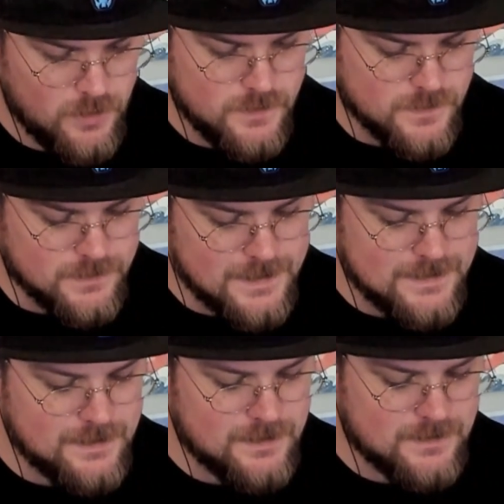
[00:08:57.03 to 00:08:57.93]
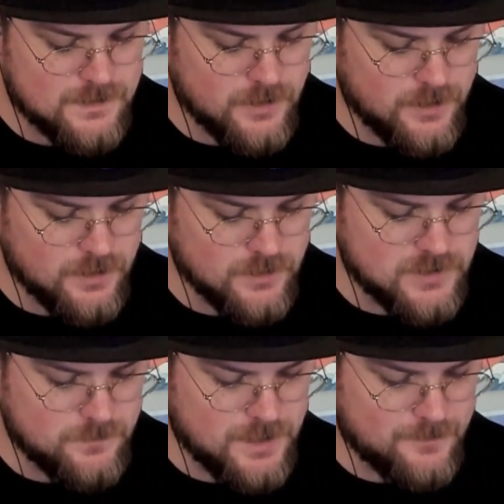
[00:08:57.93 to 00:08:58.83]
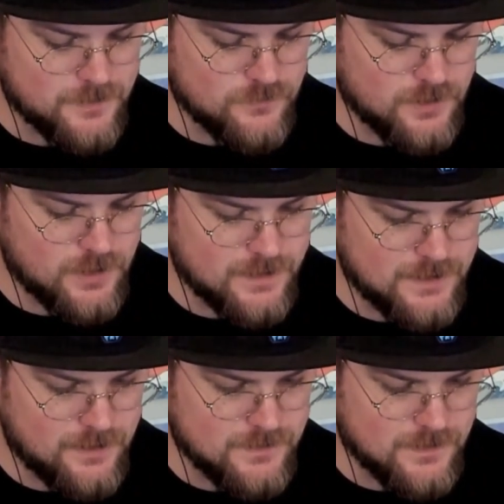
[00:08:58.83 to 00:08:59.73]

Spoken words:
So it's nice to start getting the chip damage with the Ninetales at